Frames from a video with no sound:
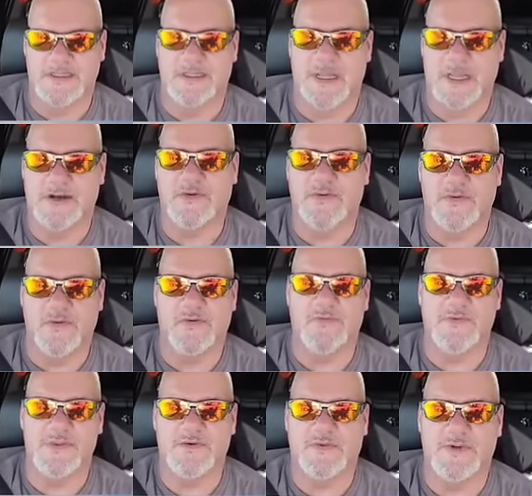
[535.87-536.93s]
I don't go over
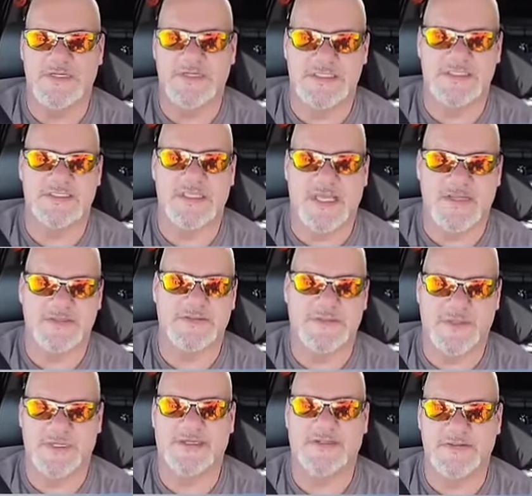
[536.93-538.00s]
the 26,000
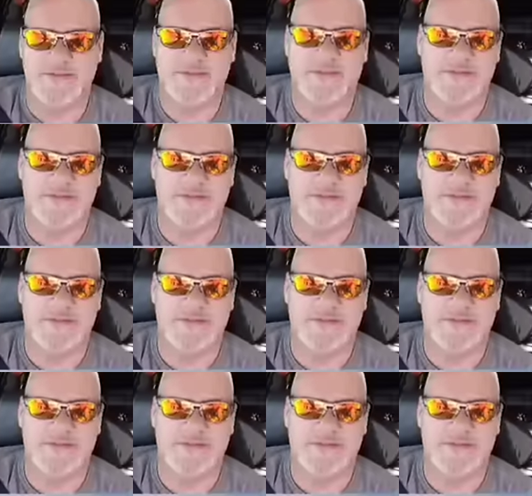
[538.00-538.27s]
pounds.